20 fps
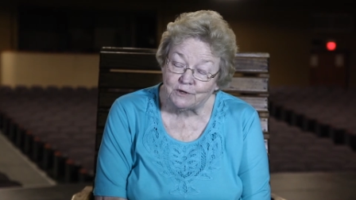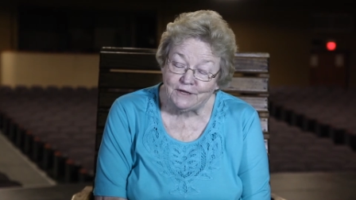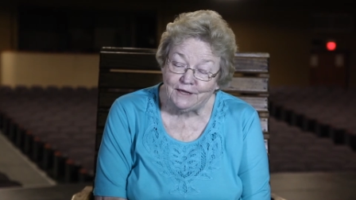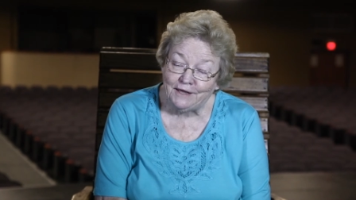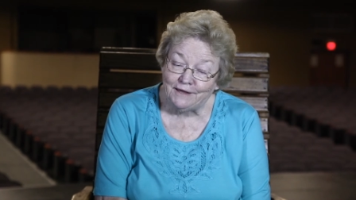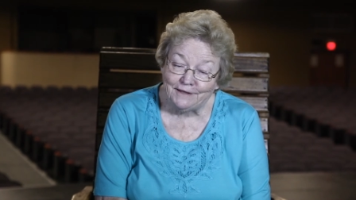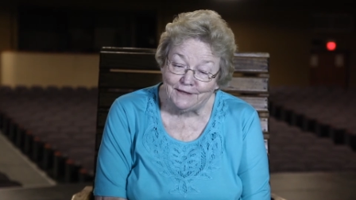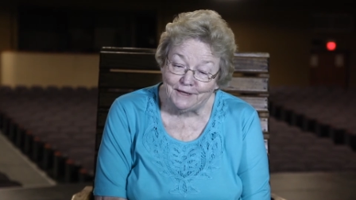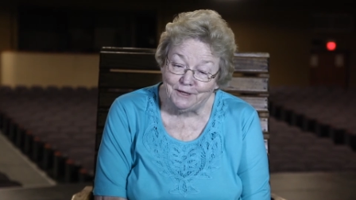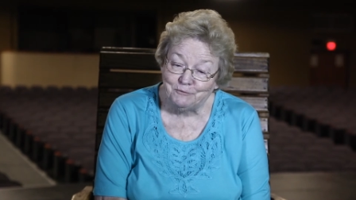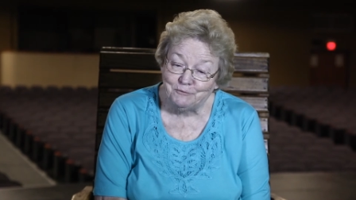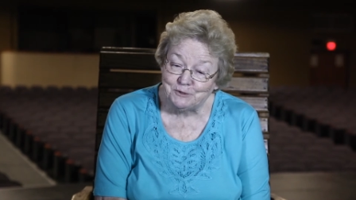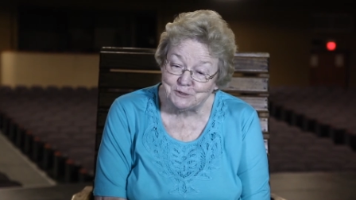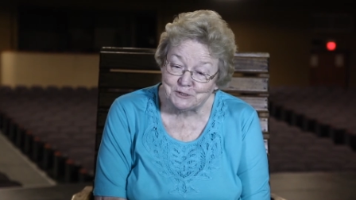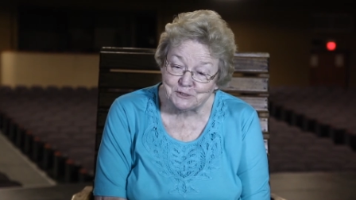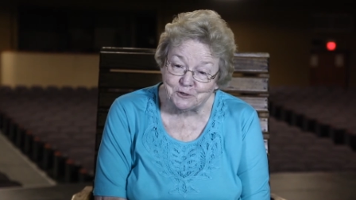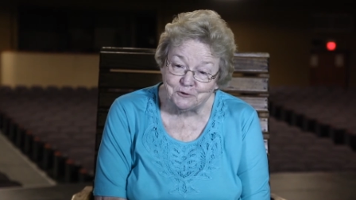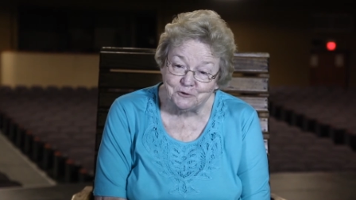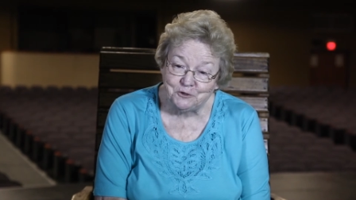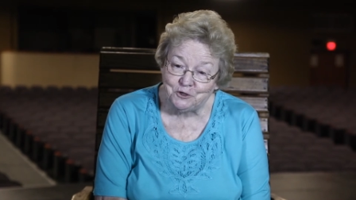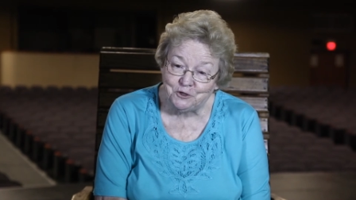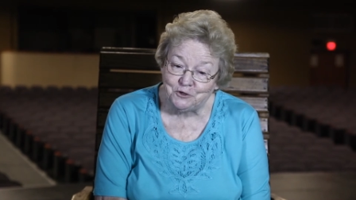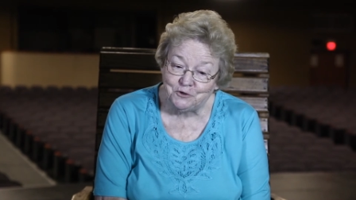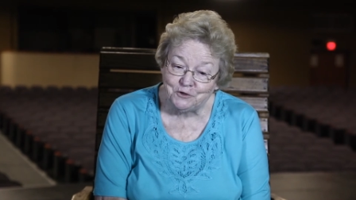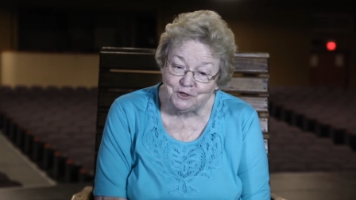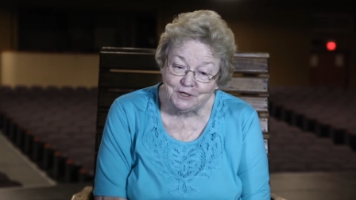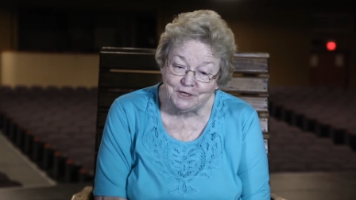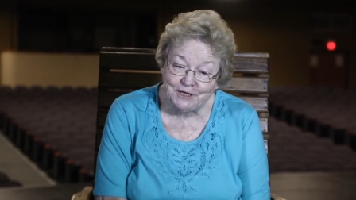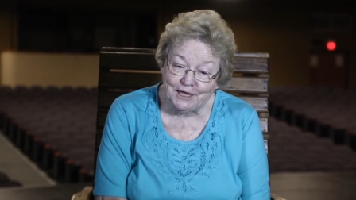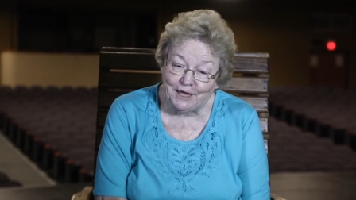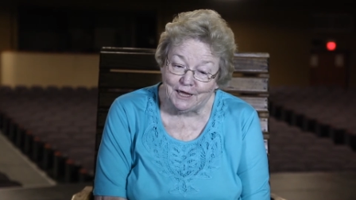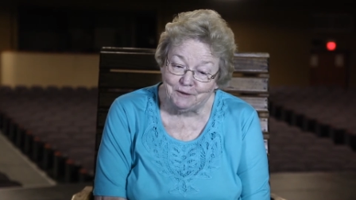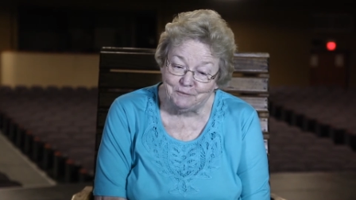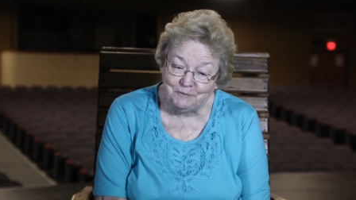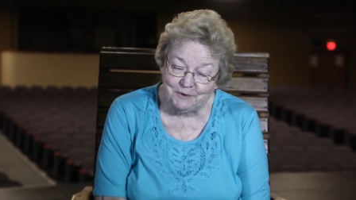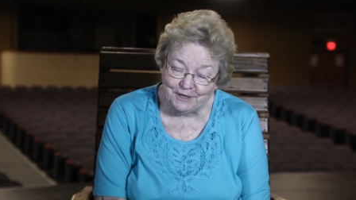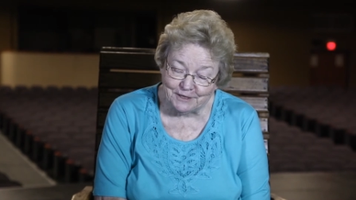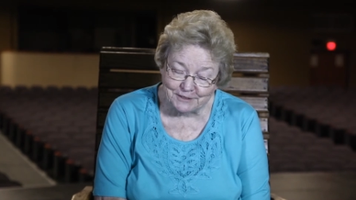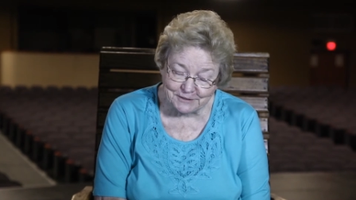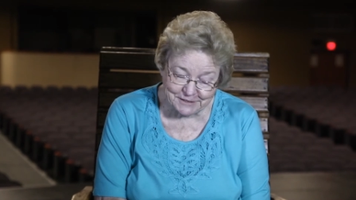Kelly was so cute. He came
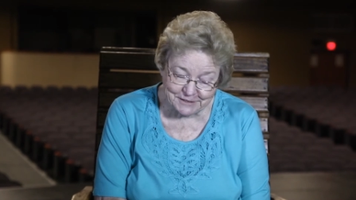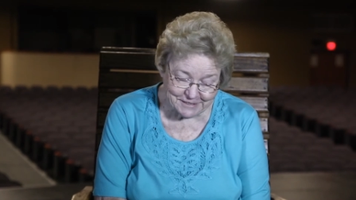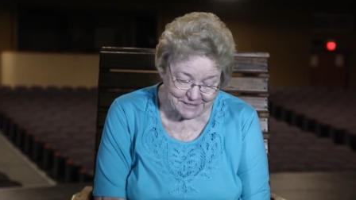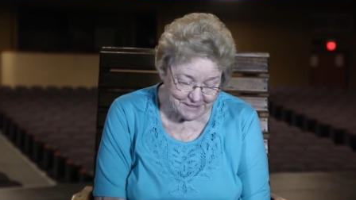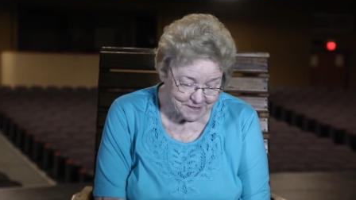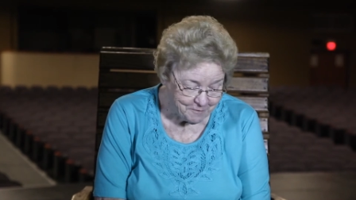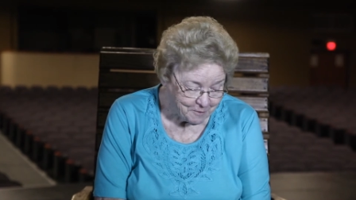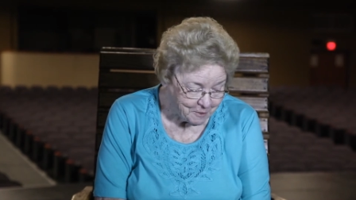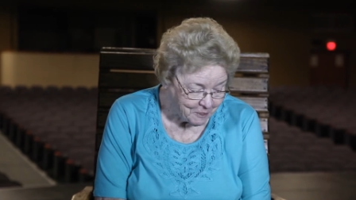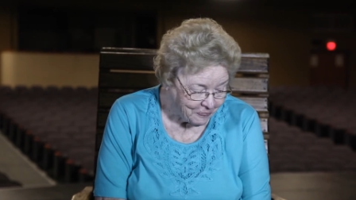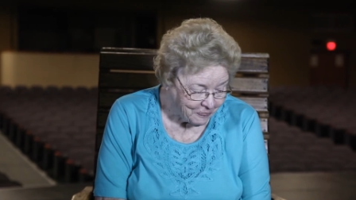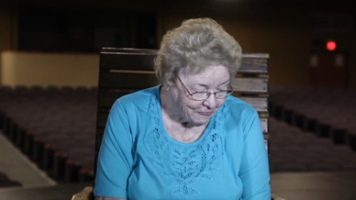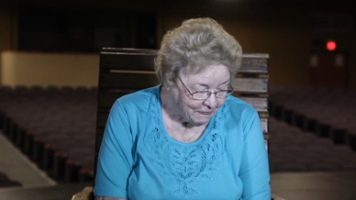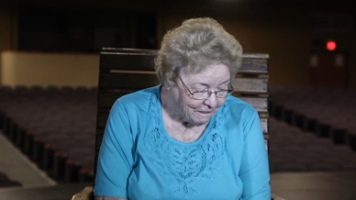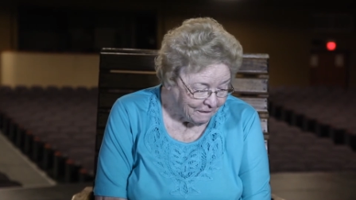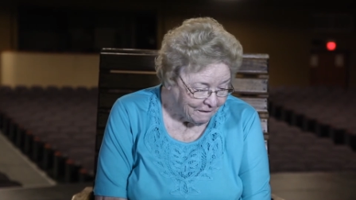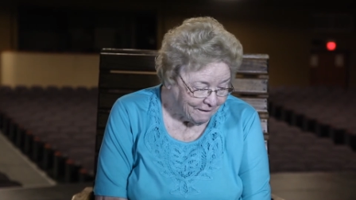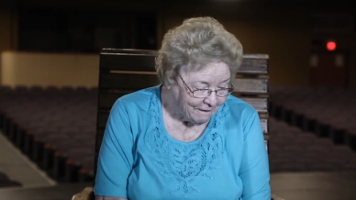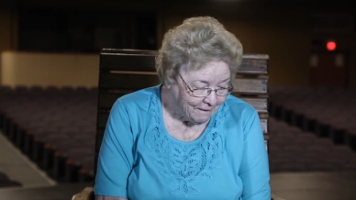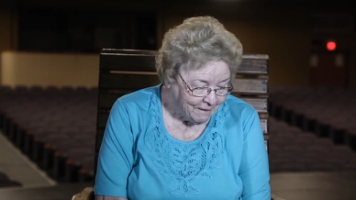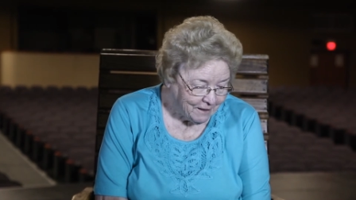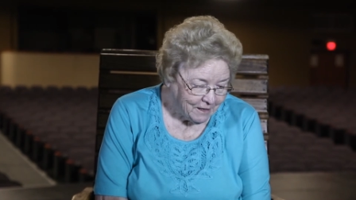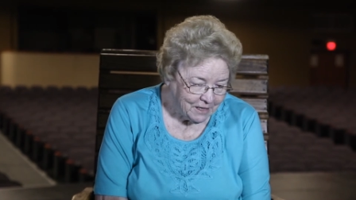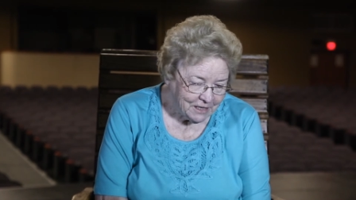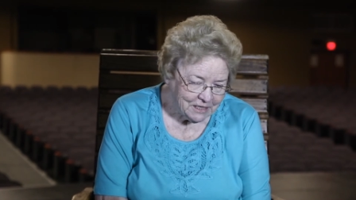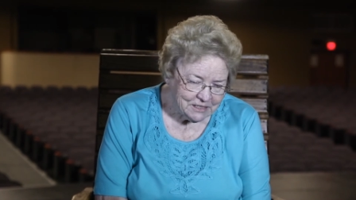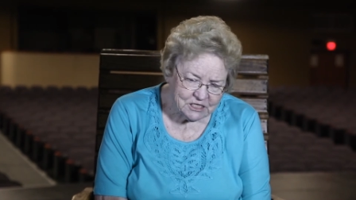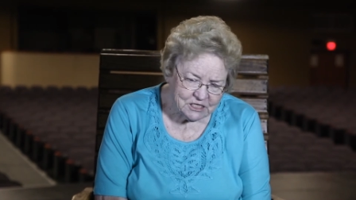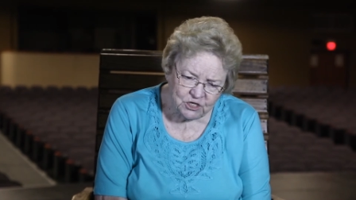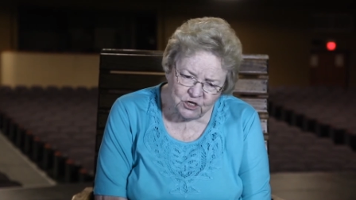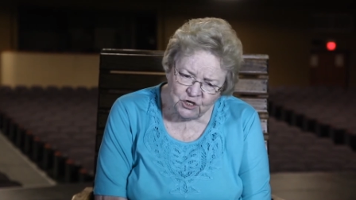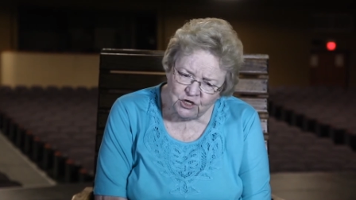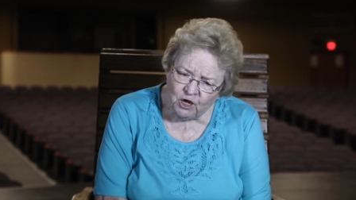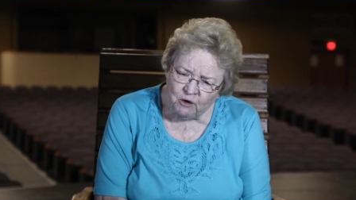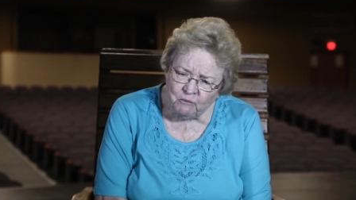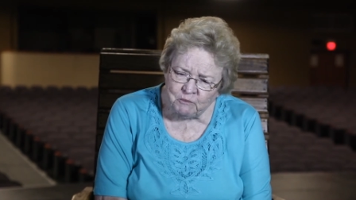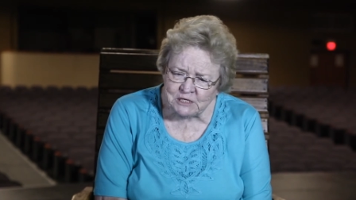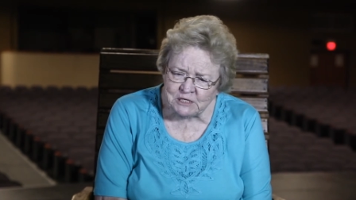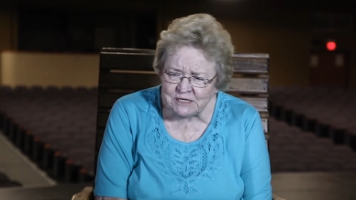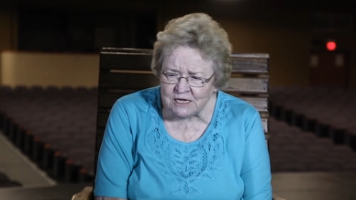Nelson he said, you know,
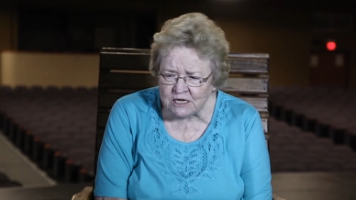Ms.